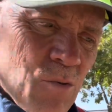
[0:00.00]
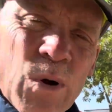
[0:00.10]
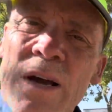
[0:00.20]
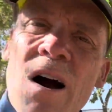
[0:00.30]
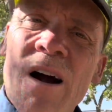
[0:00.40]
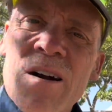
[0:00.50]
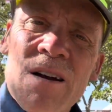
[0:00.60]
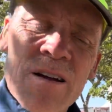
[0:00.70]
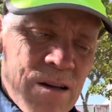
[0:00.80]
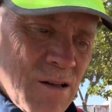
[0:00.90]
we are
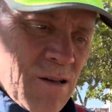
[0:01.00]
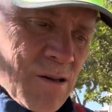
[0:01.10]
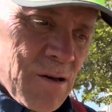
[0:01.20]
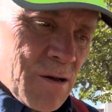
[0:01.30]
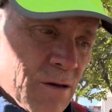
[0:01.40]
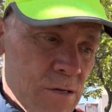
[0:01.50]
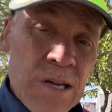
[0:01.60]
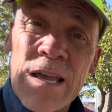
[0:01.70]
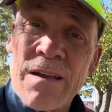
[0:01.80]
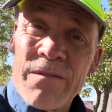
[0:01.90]

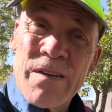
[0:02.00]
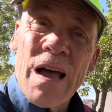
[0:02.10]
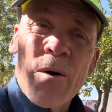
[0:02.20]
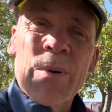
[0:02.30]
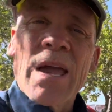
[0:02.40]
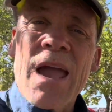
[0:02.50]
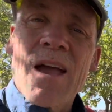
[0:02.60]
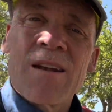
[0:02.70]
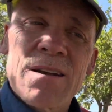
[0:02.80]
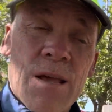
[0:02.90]
to give a helping
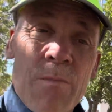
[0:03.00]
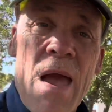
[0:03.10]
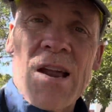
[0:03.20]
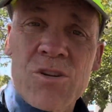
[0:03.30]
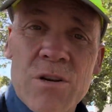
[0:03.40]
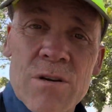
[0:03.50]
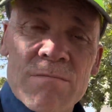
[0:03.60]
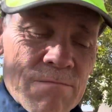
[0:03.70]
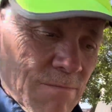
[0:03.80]
hand, compassion.